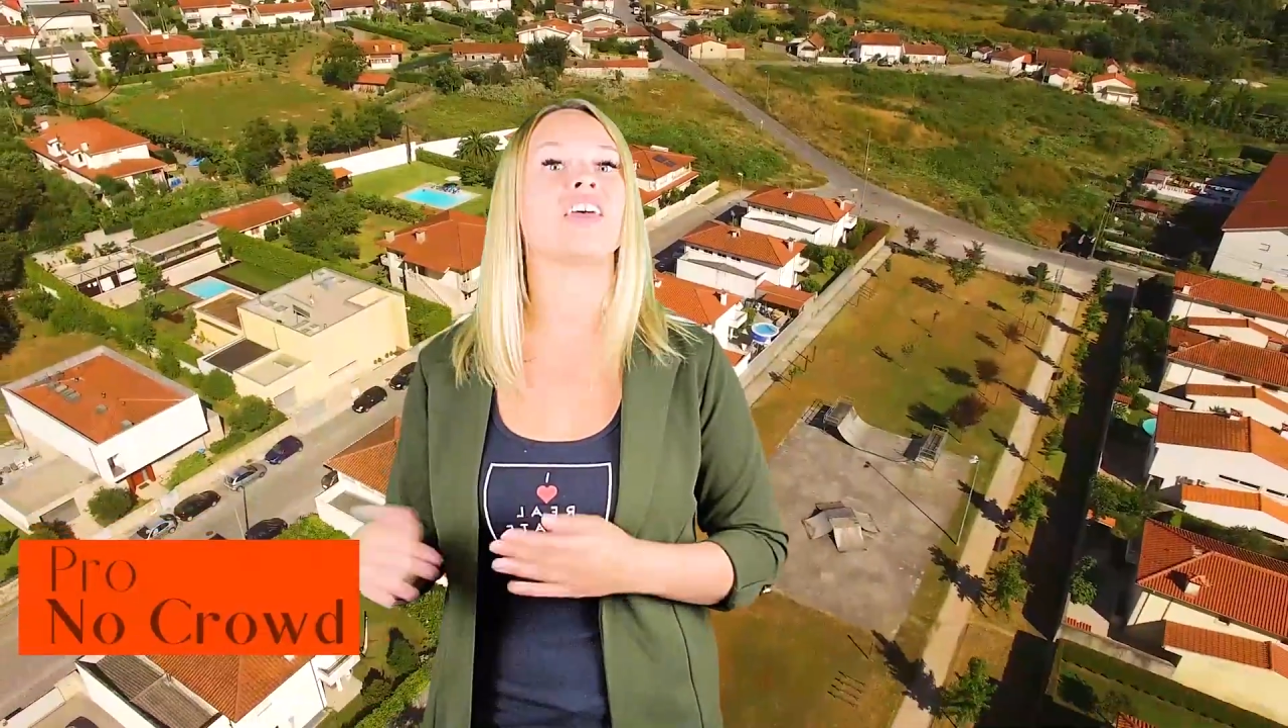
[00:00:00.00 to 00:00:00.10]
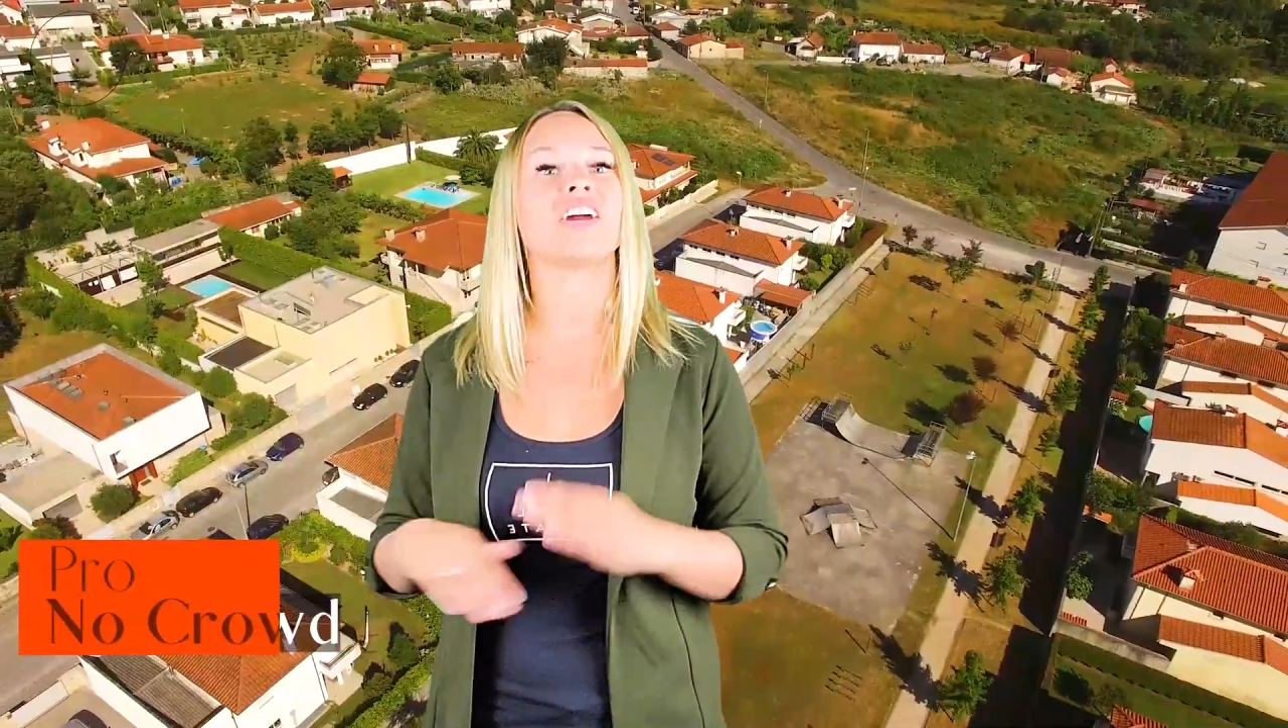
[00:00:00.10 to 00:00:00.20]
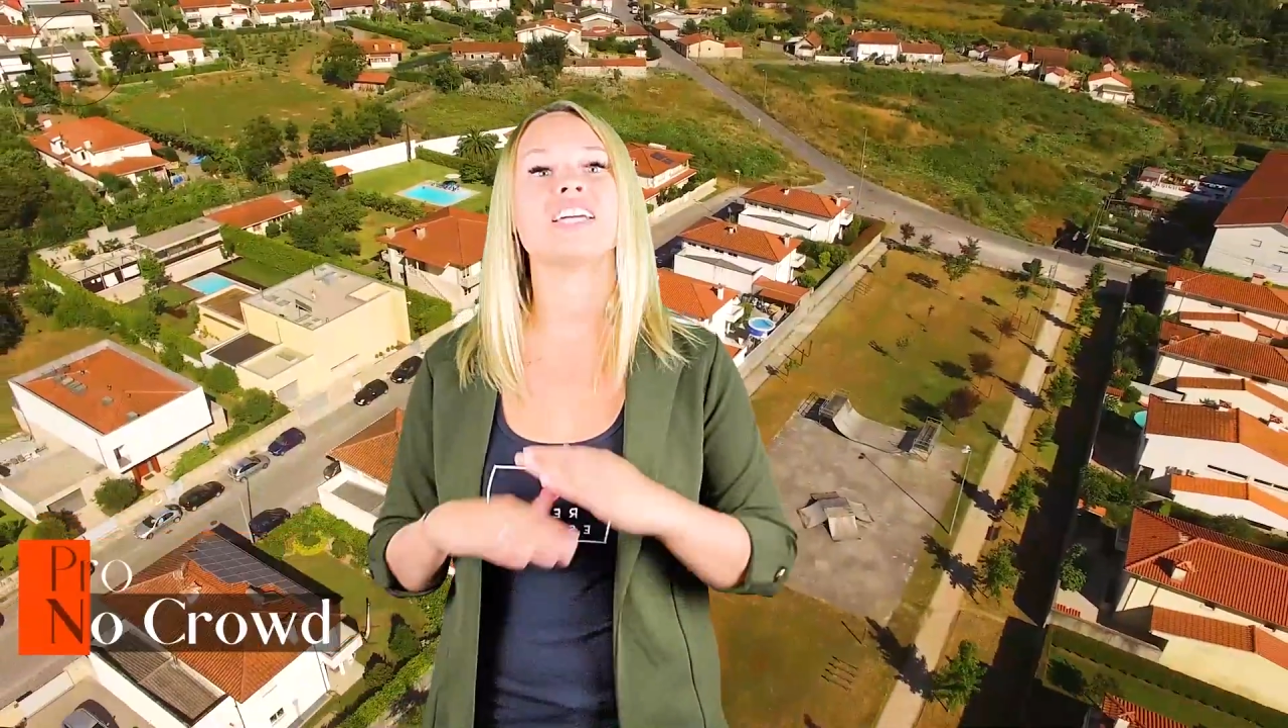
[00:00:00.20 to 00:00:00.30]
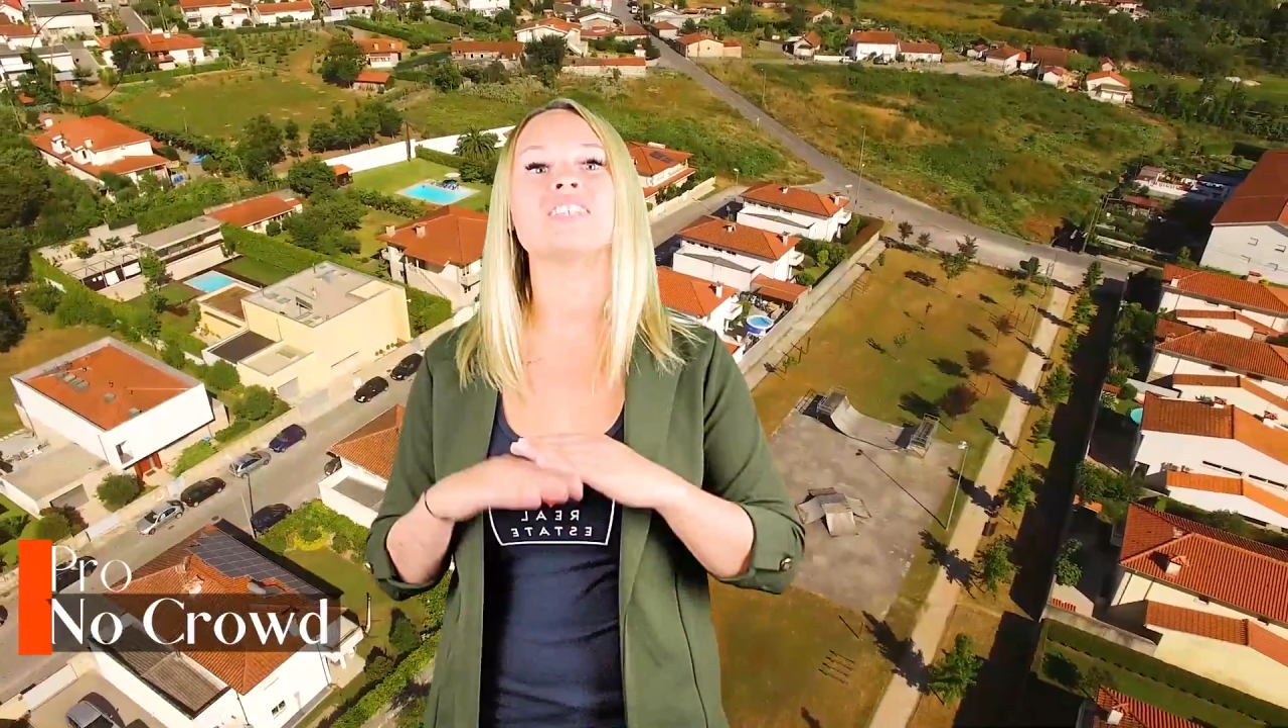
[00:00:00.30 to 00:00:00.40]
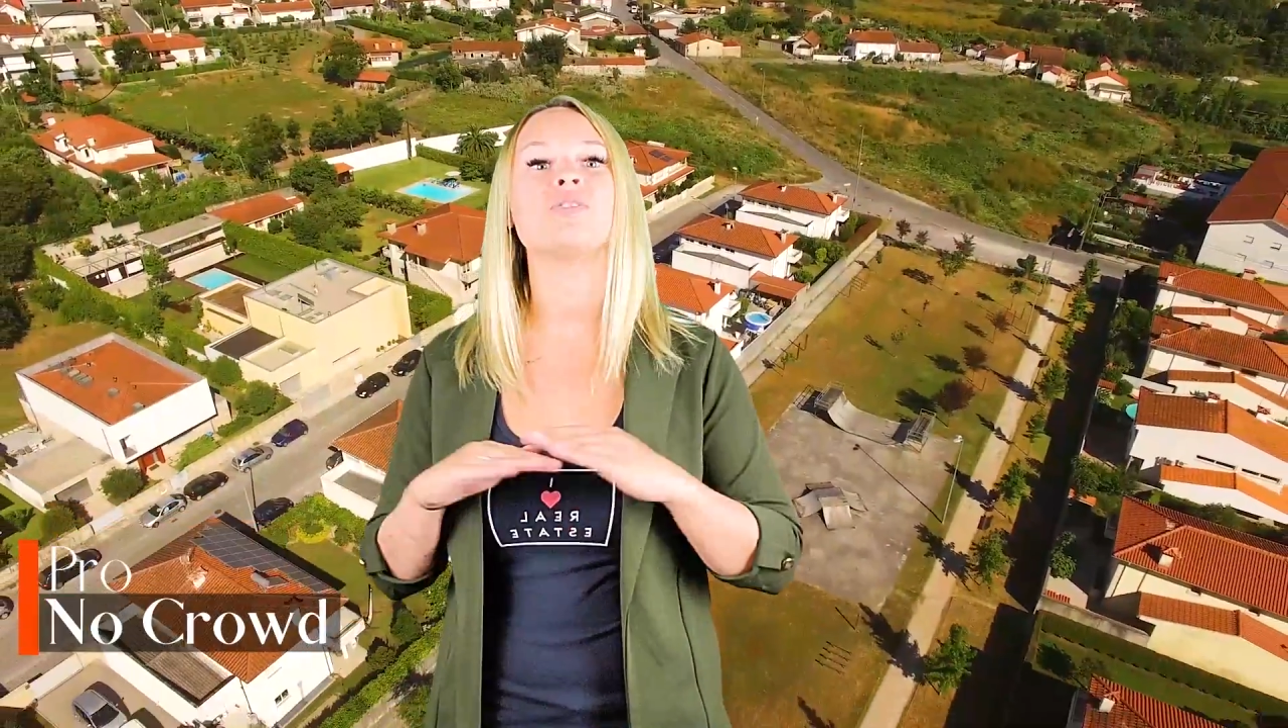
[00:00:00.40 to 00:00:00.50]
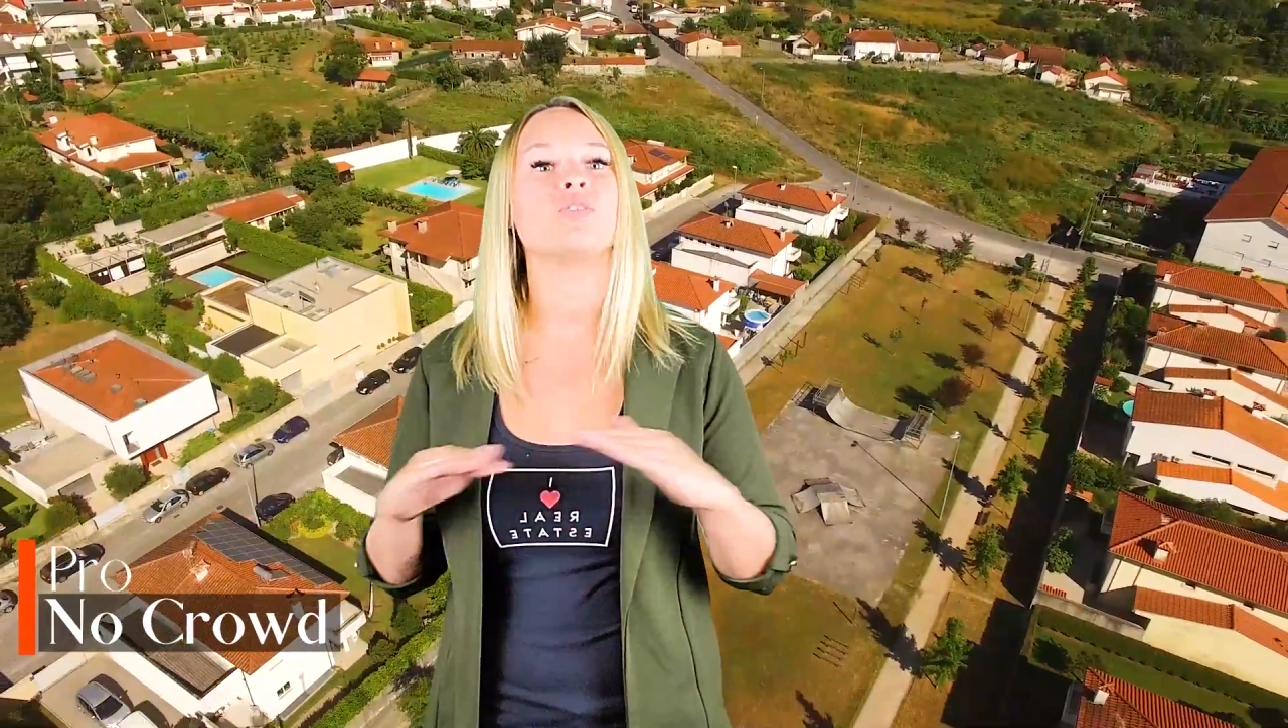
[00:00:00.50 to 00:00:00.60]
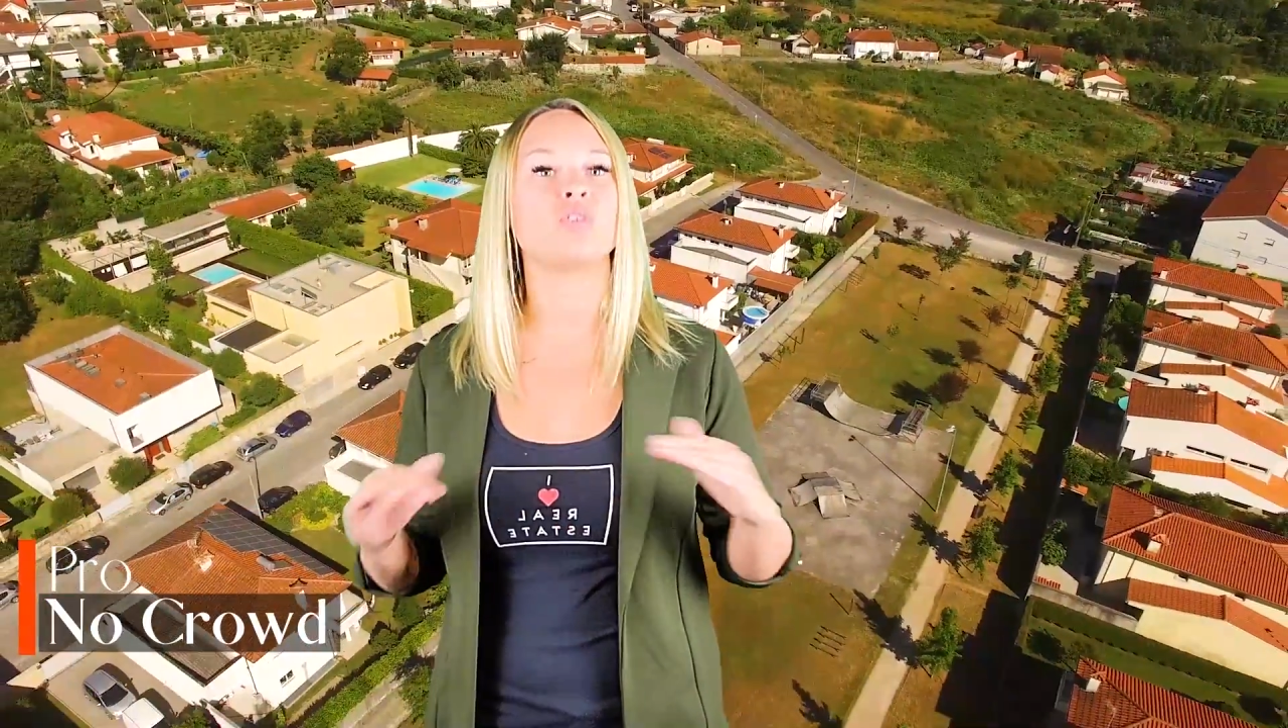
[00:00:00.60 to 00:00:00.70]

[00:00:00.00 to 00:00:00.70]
there is